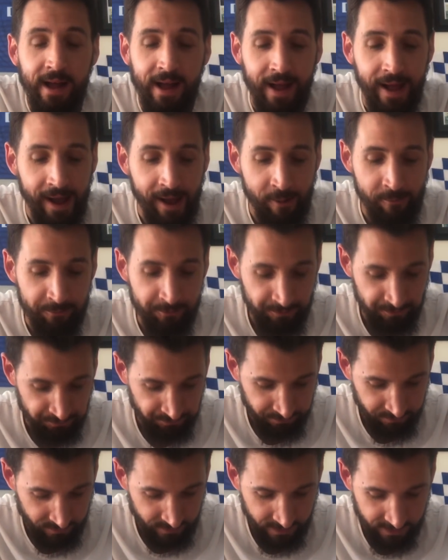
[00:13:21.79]

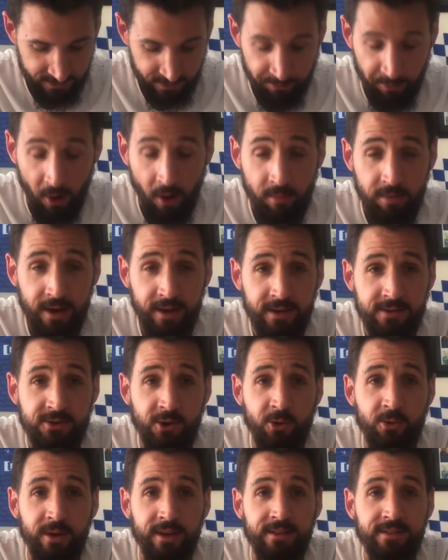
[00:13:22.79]
But I'm going to
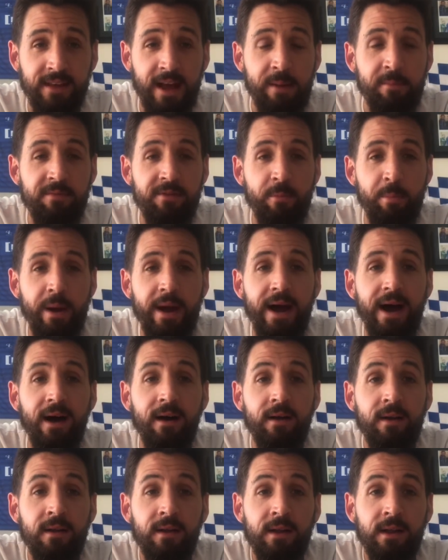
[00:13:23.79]
talk in depth
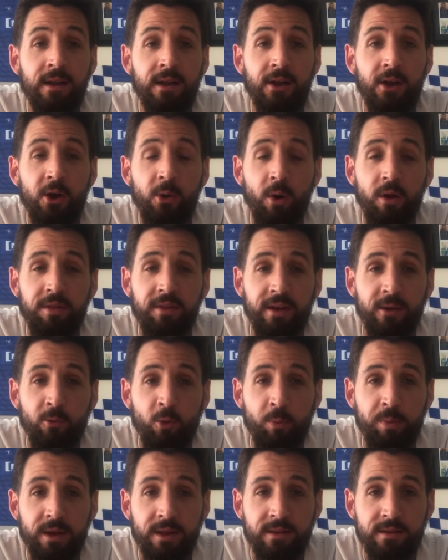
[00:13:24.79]
about who I think
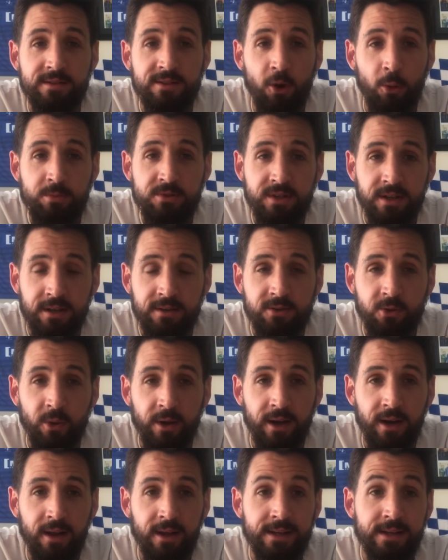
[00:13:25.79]
will be in the top 6
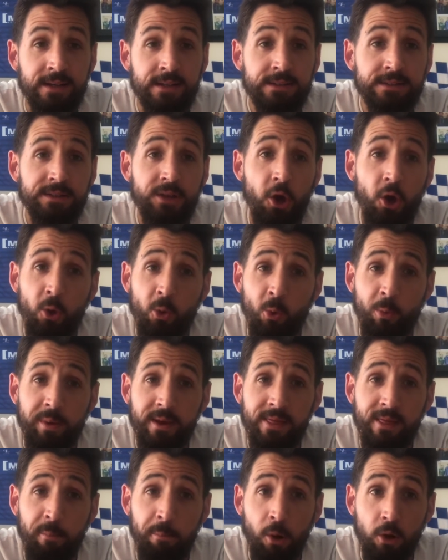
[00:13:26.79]
quickly, who will
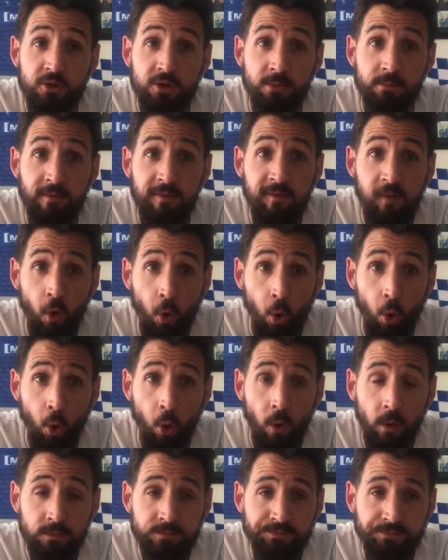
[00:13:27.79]
be in the bottom 4,